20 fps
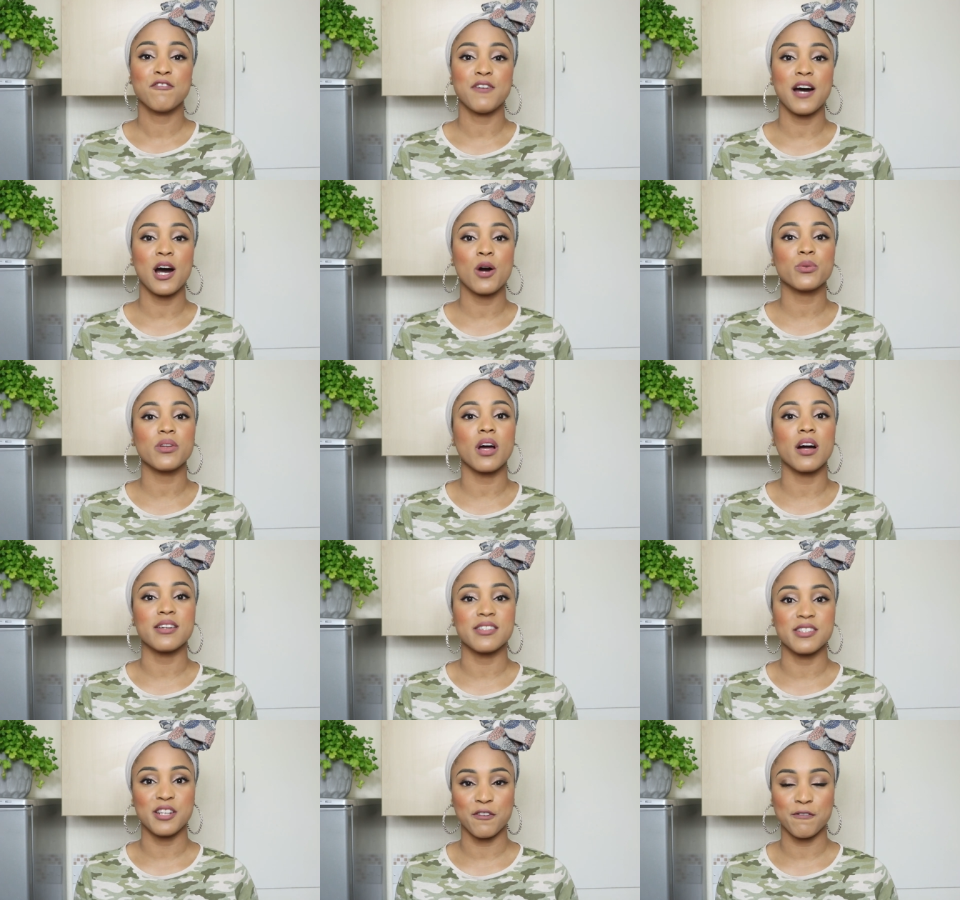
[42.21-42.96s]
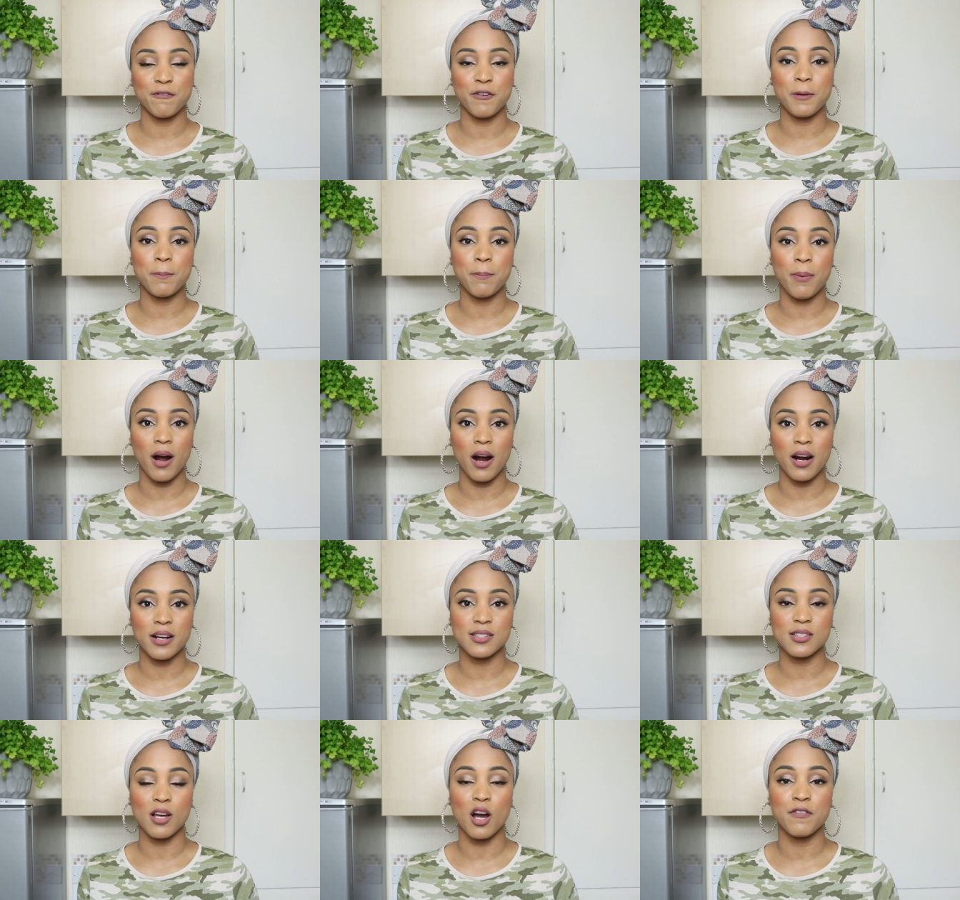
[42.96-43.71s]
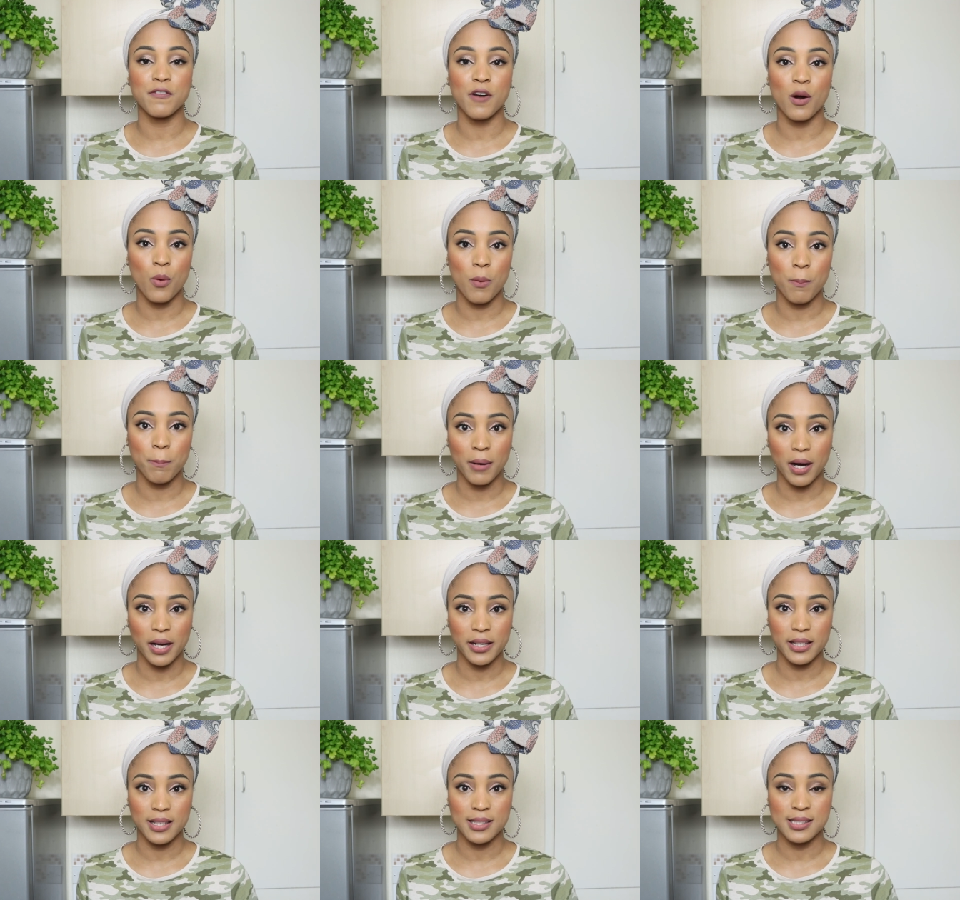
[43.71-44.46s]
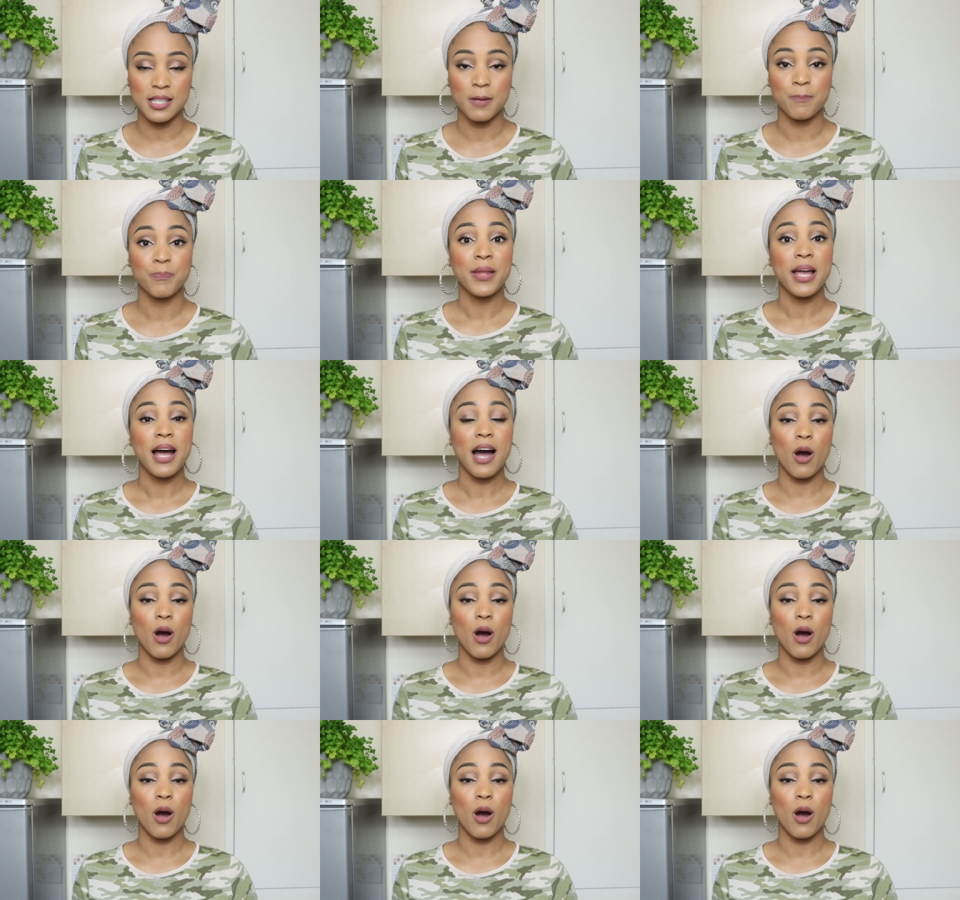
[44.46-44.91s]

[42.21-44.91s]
found on different parts of our bodies.